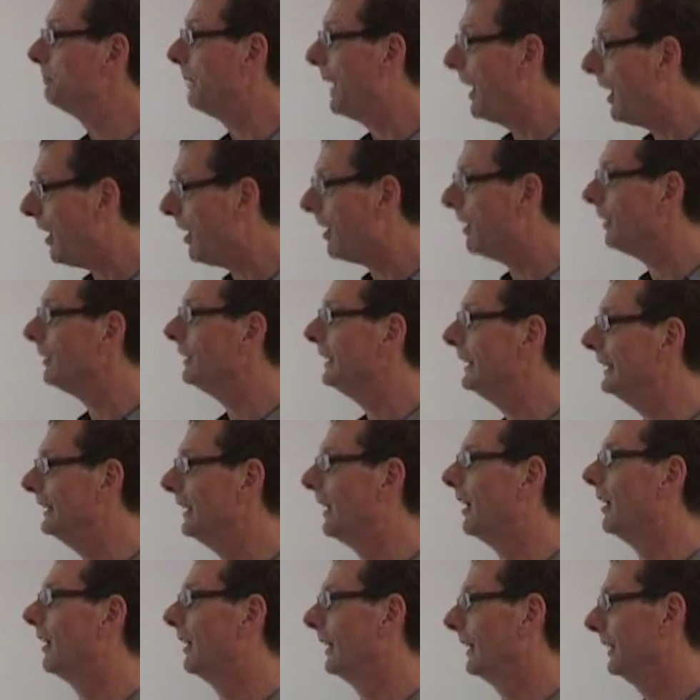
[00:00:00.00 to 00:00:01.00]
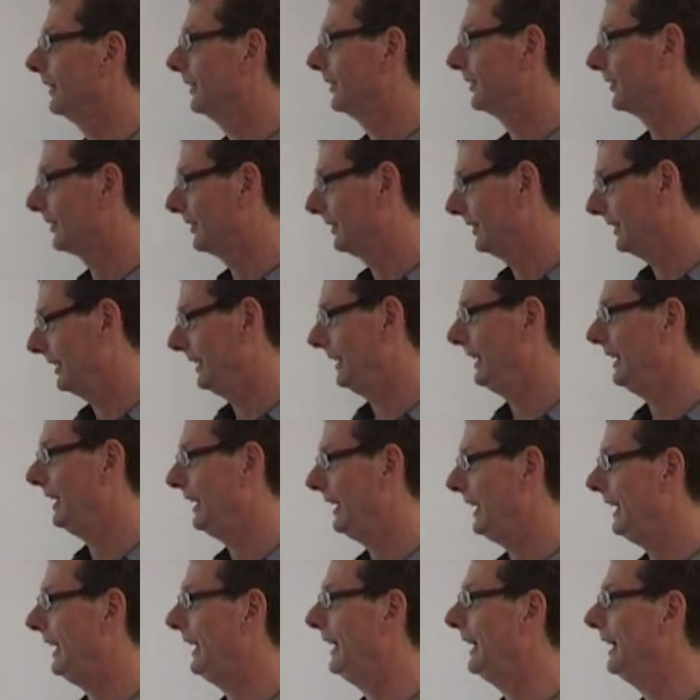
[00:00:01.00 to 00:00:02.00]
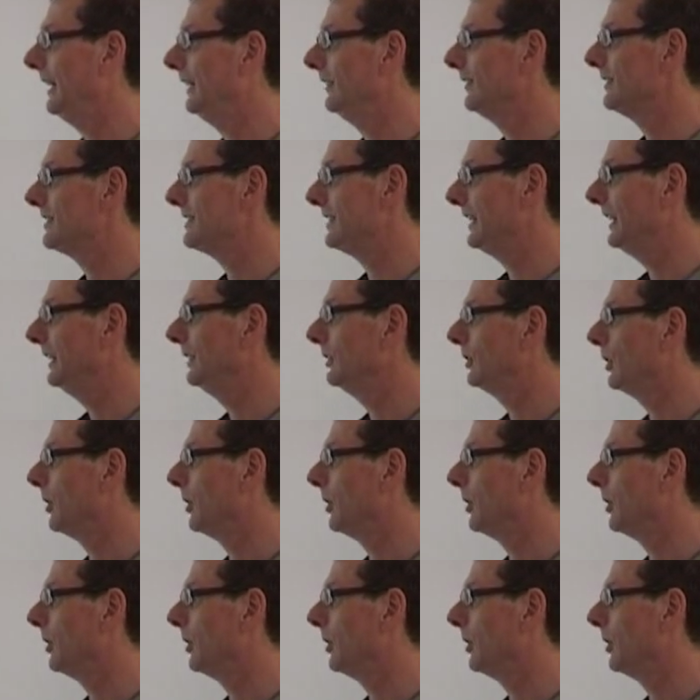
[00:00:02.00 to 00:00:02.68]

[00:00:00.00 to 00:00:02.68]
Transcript: partly lies in seeing